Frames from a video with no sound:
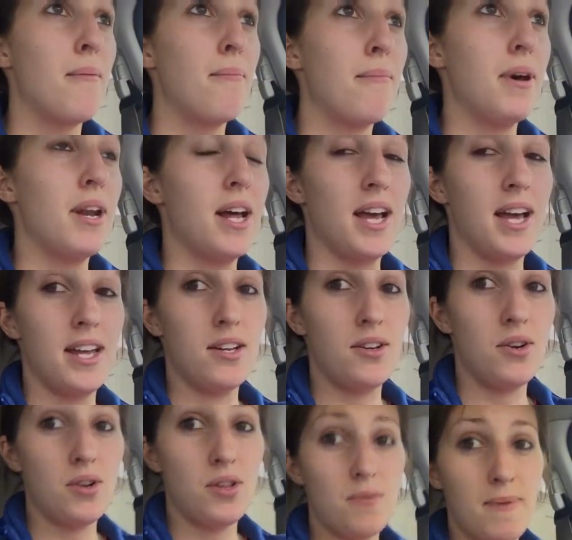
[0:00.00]
But I had to
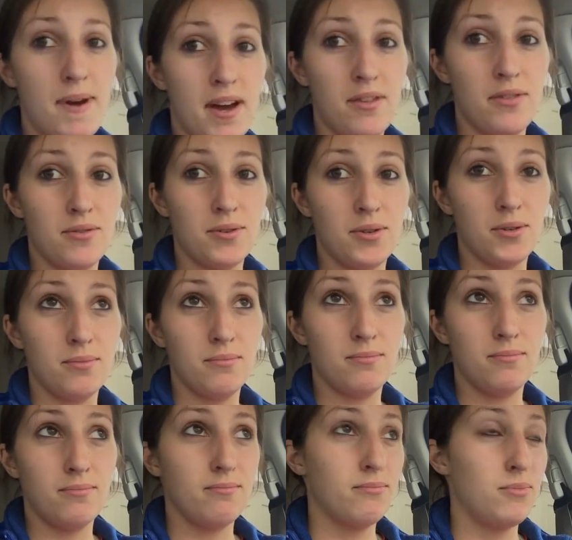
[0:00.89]
go to the
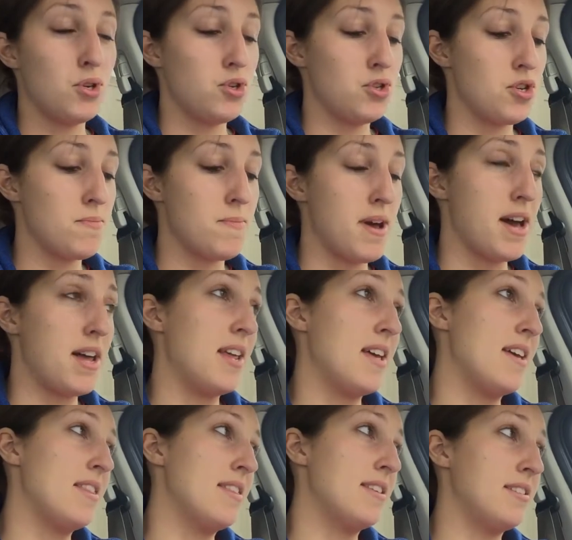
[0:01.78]
bathroom so bad,
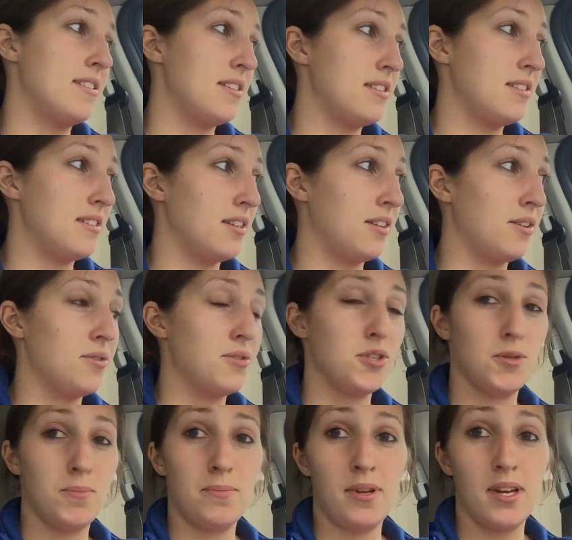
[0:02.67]
and this is the
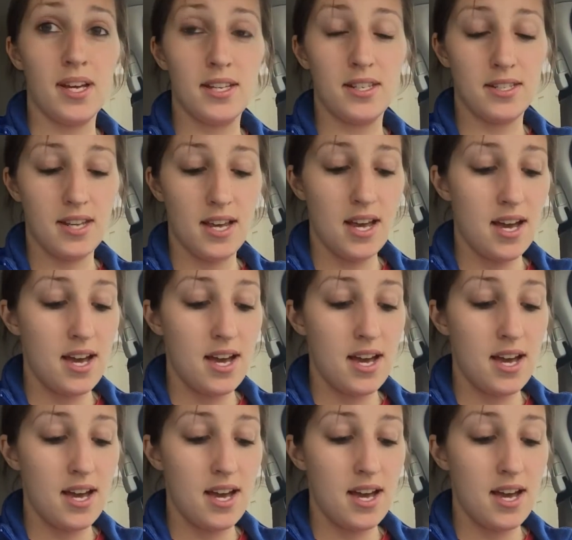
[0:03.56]
closest place.